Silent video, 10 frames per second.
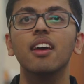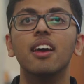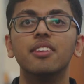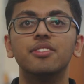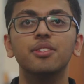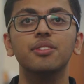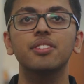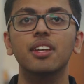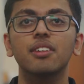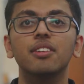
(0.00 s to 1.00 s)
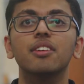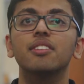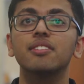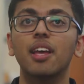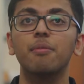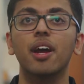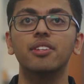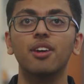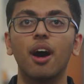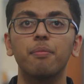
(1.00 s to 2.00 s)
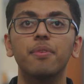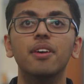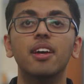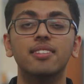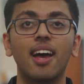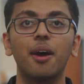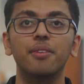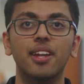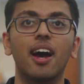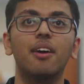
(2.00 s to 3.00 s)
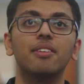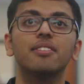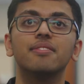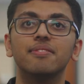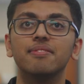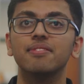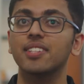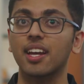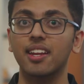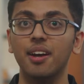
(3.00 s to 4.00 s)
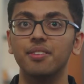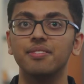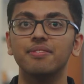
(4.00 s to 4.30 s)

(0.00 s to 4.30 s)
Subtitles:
His new single, Samurai Chop, is out now. Check it out.